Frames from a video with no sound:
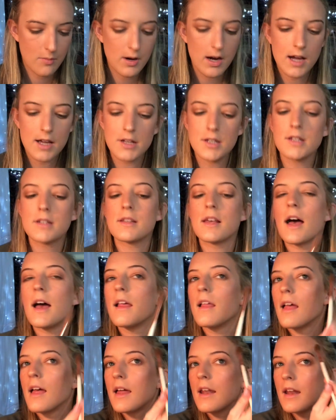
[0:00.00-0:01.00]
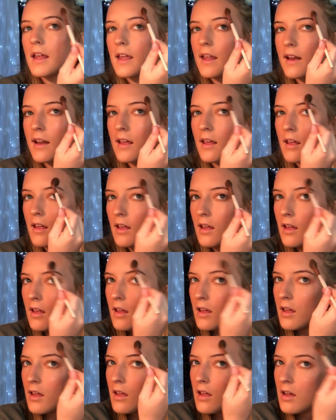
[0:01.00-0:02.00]
where I just highlighted.
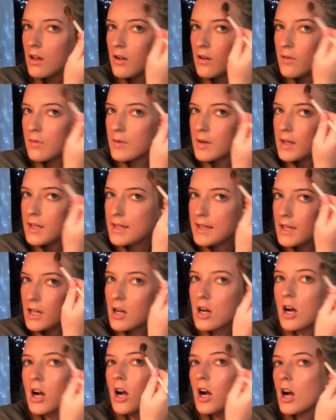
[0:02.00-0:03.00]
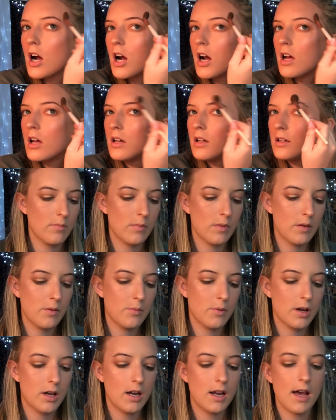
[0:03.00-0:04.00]
Over here,
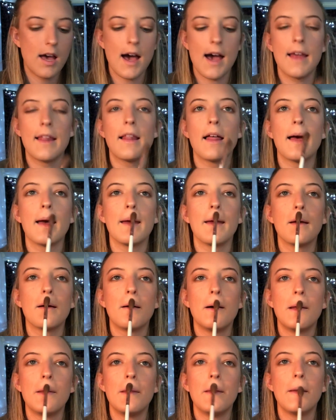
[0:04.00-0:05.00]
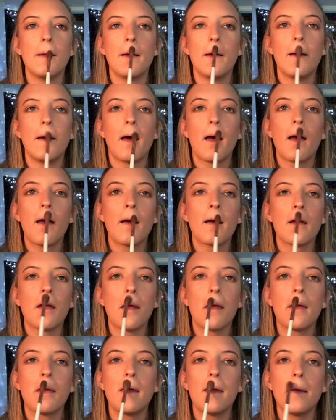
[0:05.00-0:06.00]
we're going to highlight on the
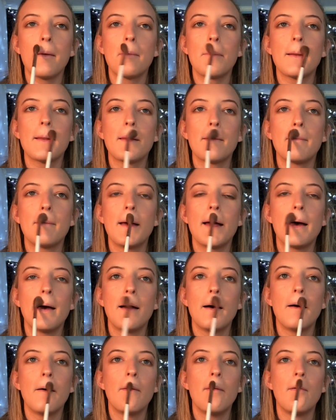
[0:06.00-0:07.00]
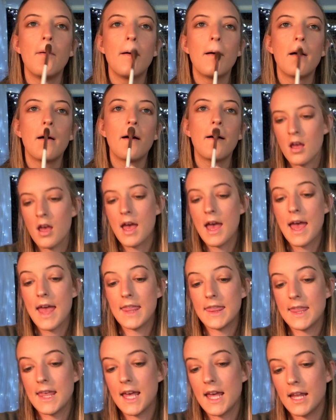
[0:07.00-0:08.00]
Cupid's bow.
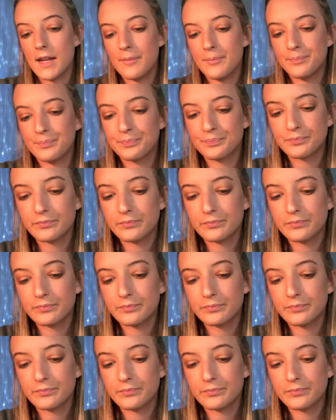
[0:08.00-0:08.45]
And then